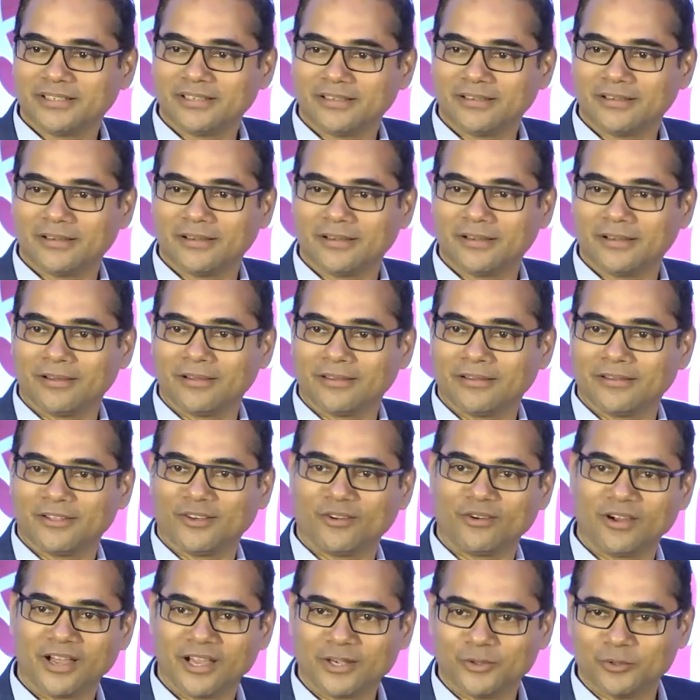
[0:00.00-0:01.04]

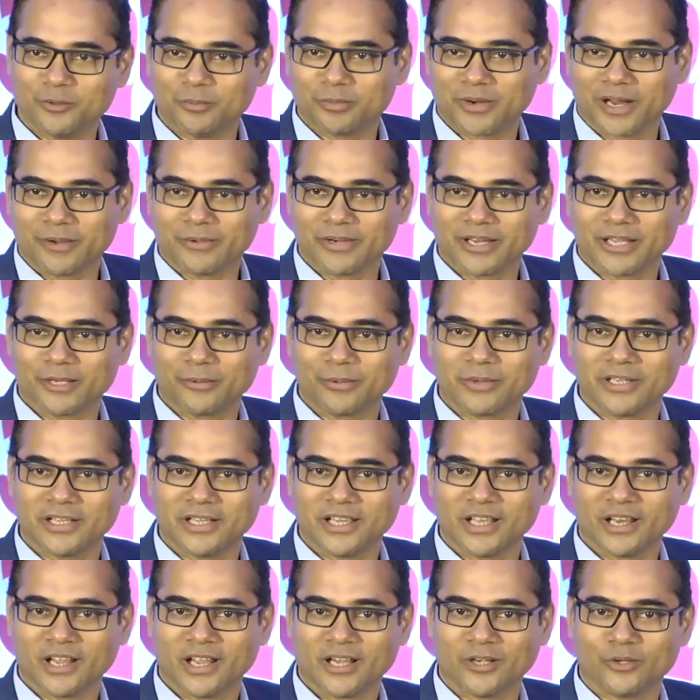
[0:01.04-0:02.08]
I do private
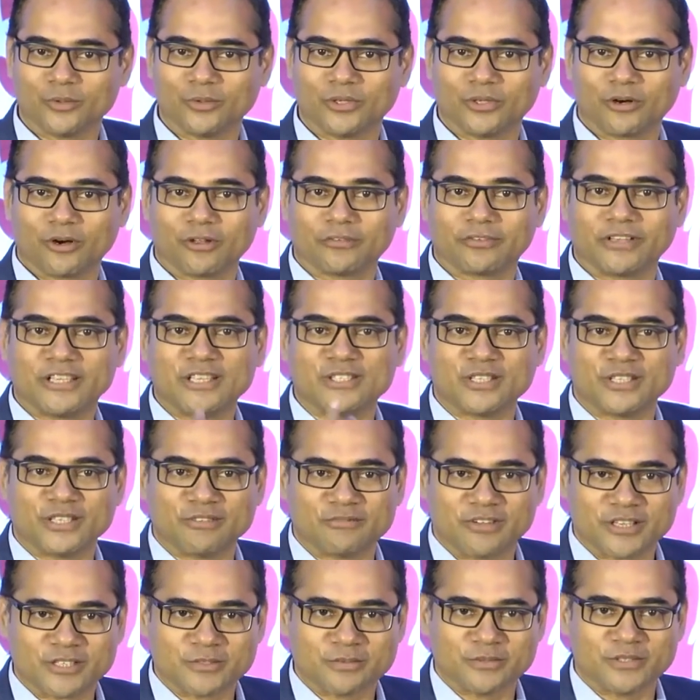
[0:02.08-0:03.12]
equity and I do a lot of angel
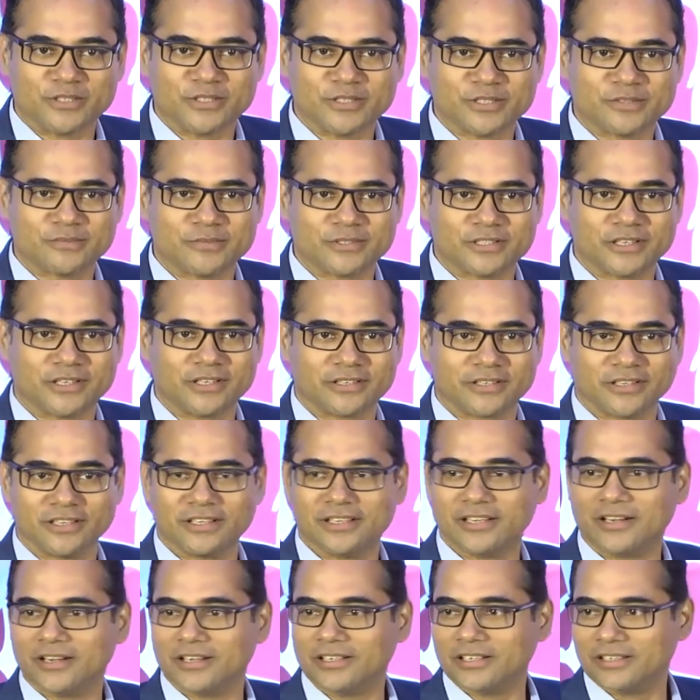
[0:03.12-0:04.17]
investments, which are
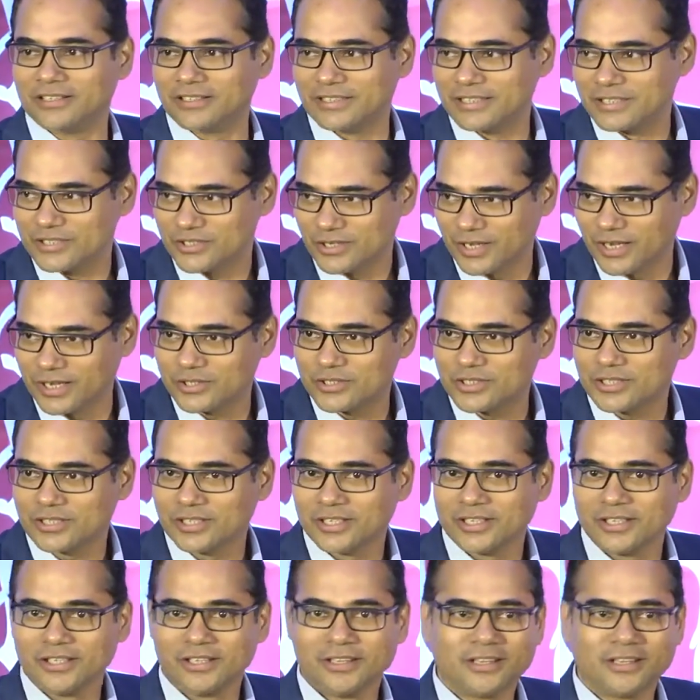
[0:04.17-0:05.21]
really early stage.
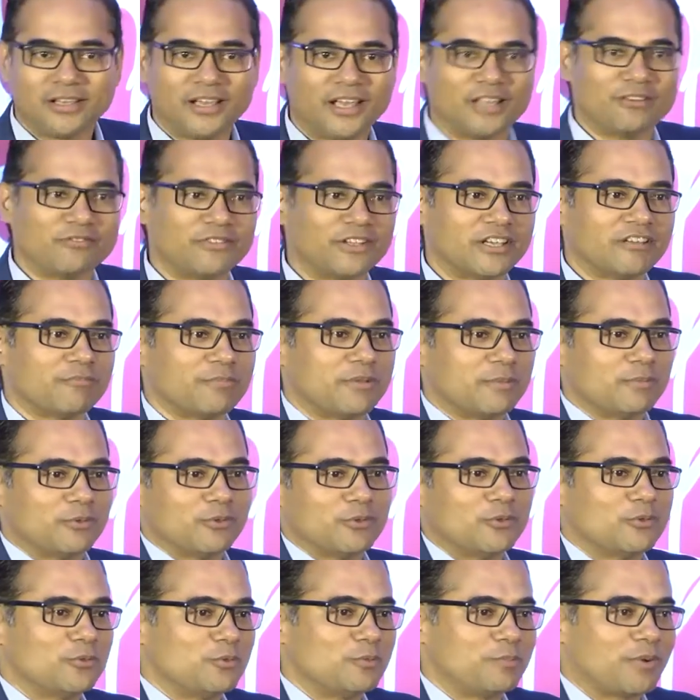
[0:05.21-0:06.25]
And we have
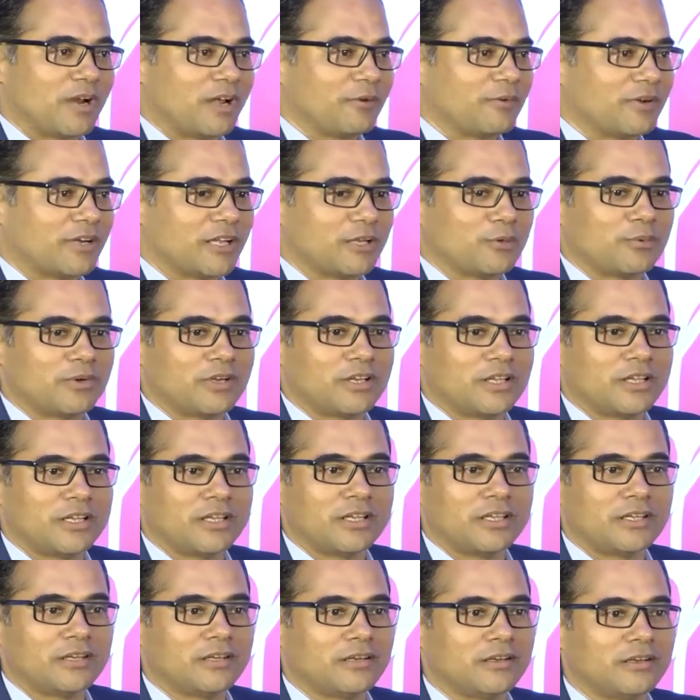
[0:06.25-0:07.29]
people who do private
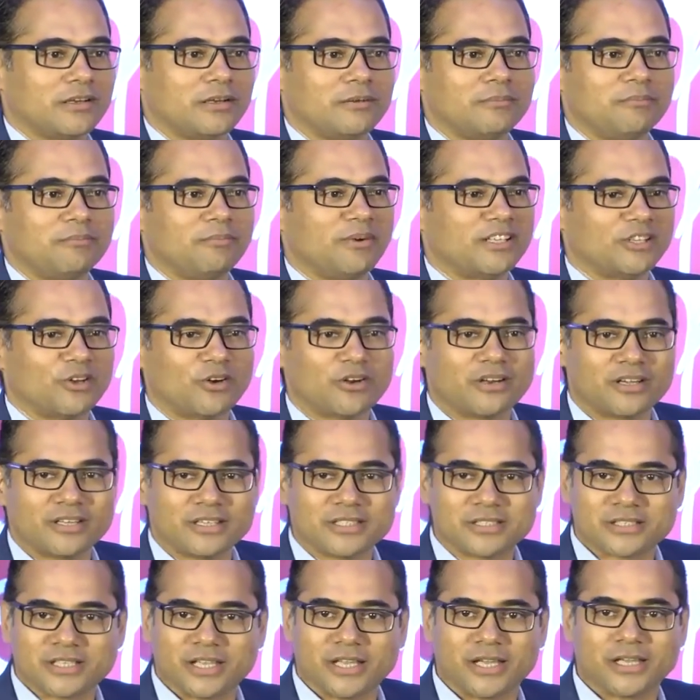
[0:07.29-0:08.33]
equity,
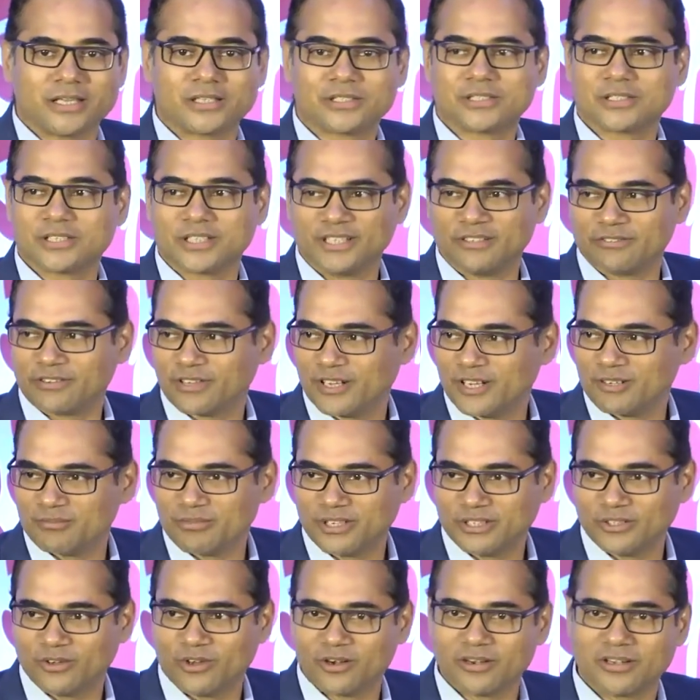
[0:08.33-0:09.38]
minority stakes, significant
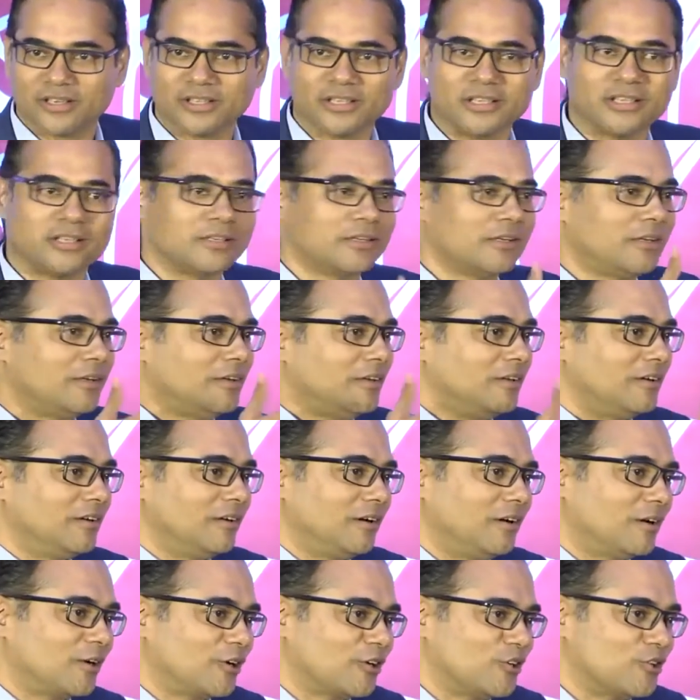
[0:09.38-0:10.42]
minority
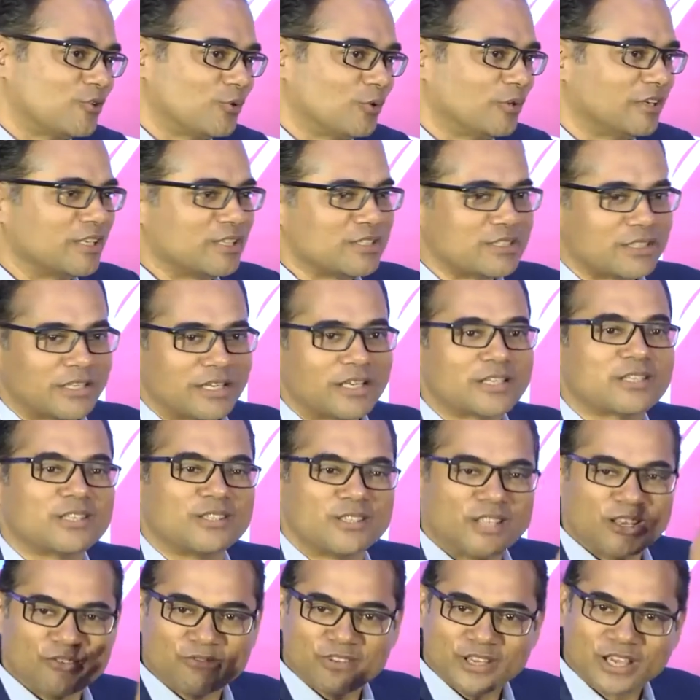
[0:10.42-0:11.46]
controlling stakes,
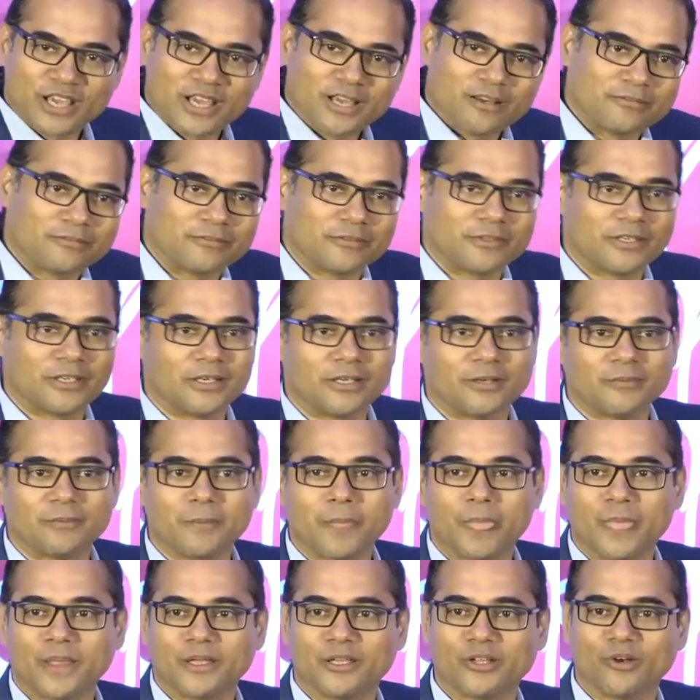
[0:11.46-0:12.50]
and then we have
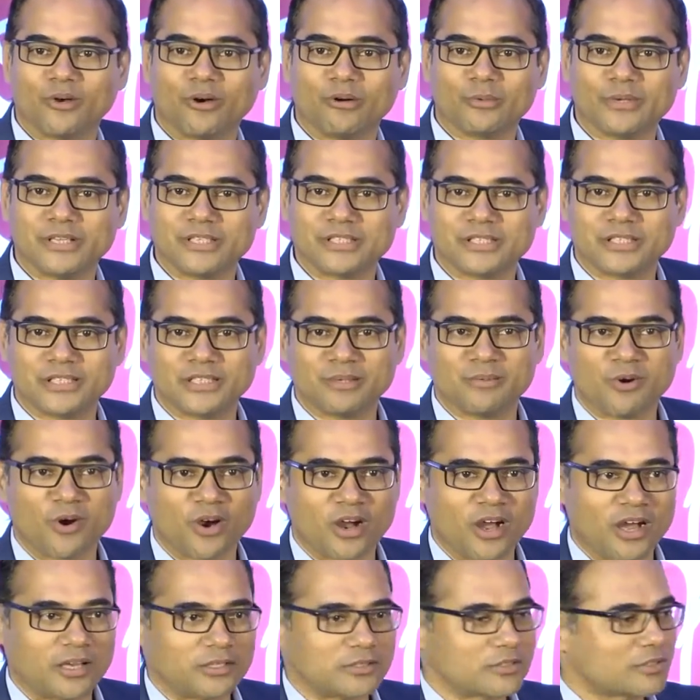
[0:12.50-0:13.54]
VC
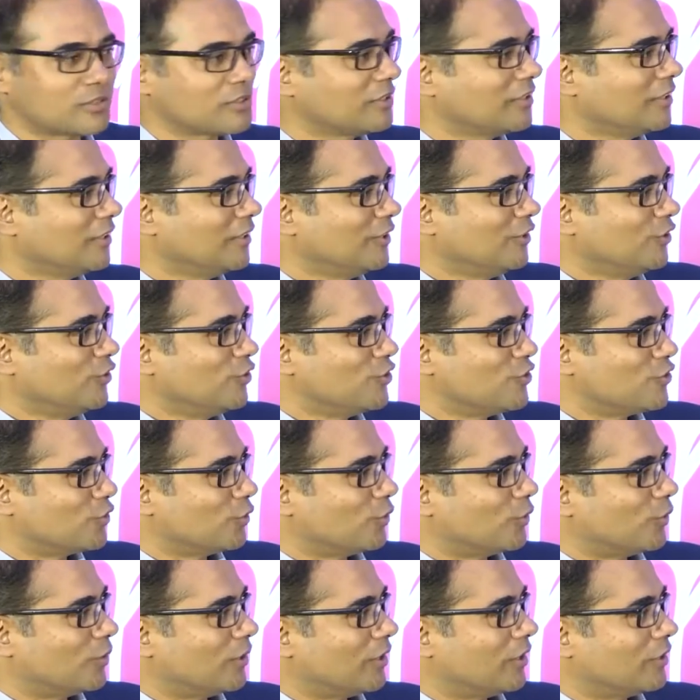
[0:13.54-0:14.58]
among us.
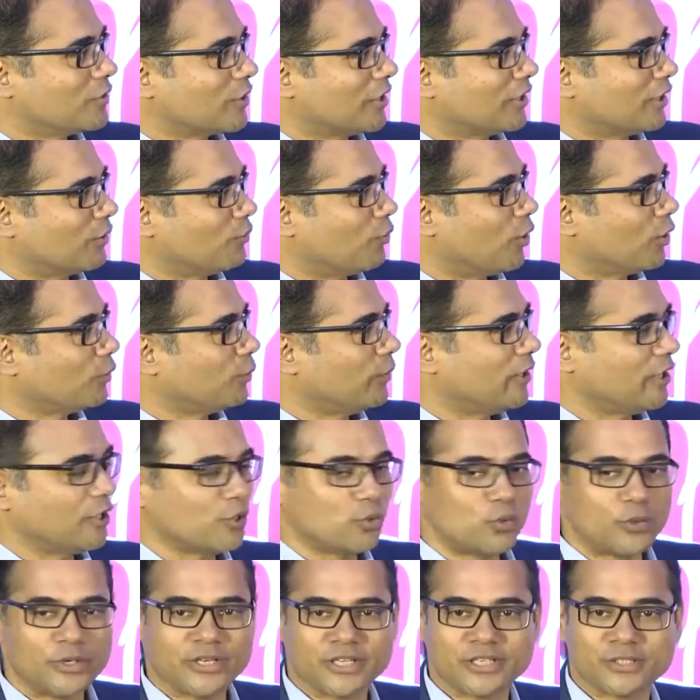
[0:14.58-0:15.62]
So I think what we'll
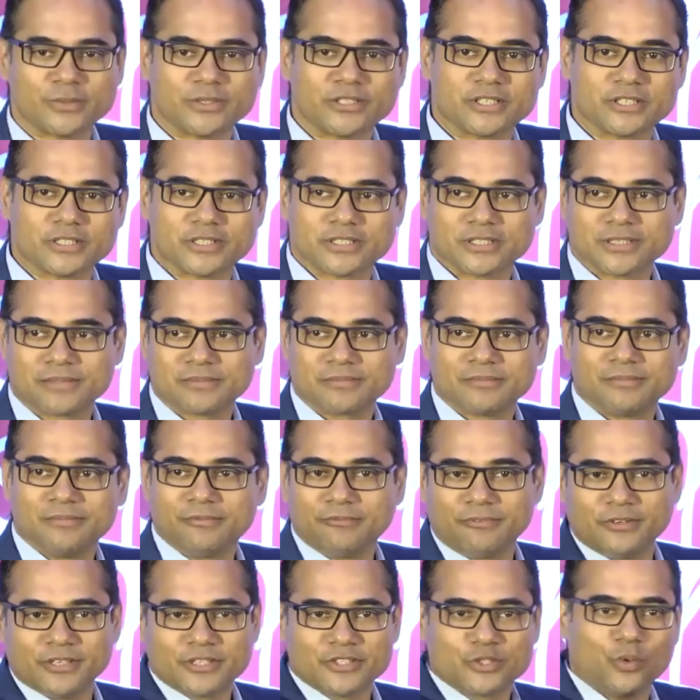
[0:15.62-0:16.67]
do is we'll just
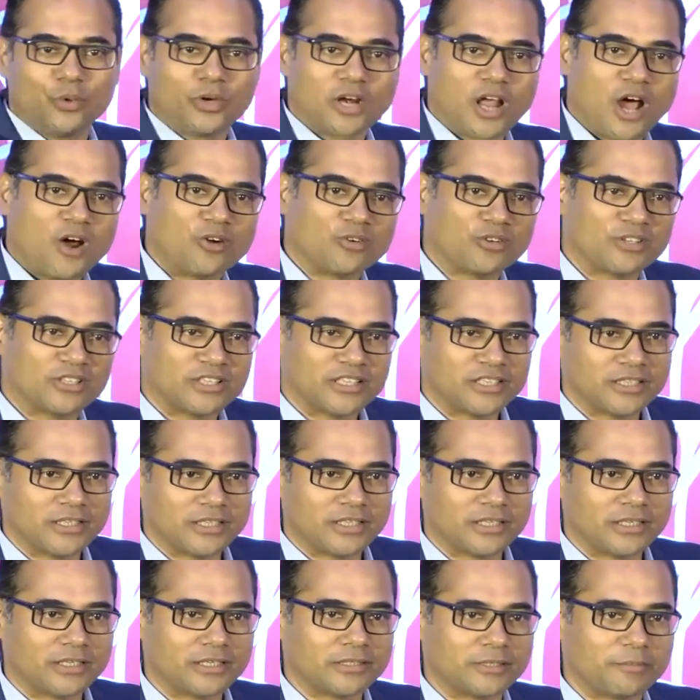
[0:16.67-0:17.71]
first go around
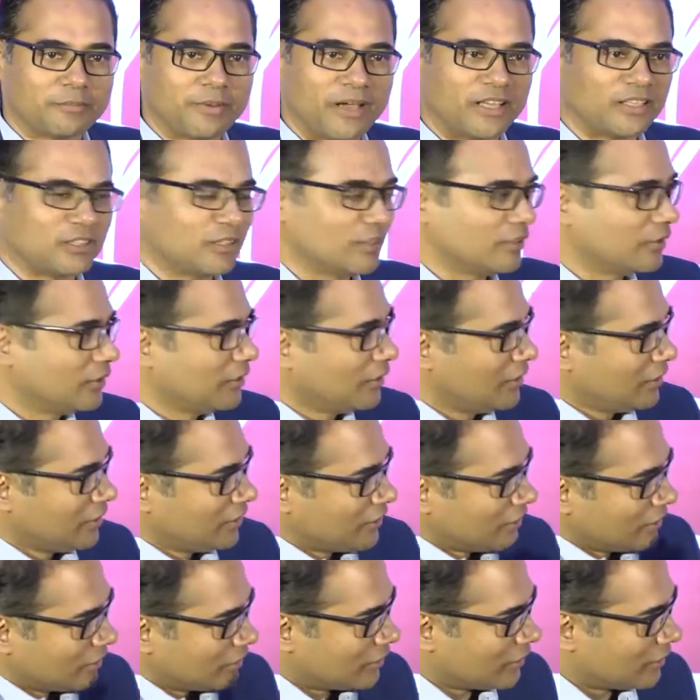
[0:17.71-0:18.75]
the panel,
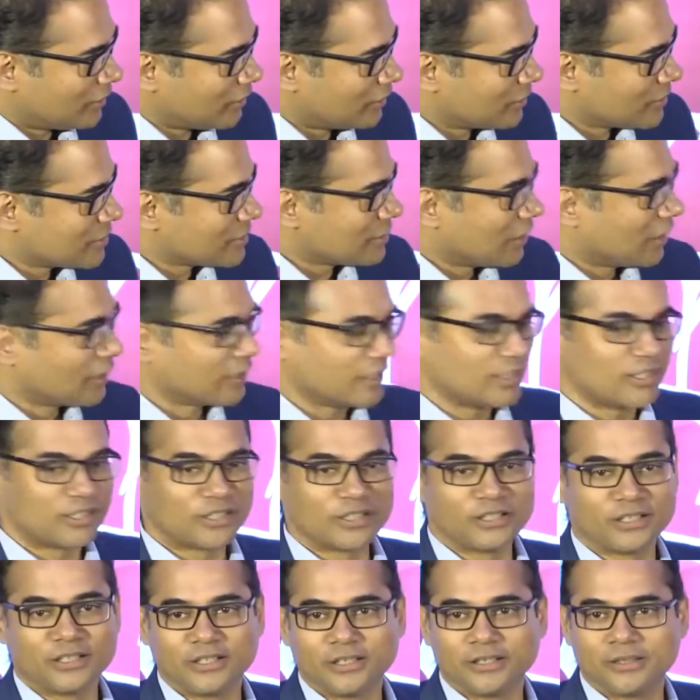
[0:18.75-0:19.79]

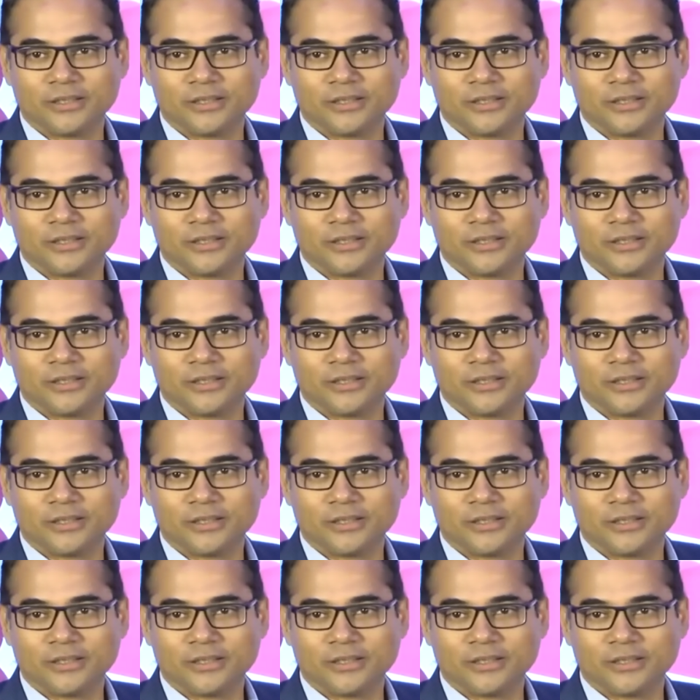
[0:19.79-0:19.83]
starting.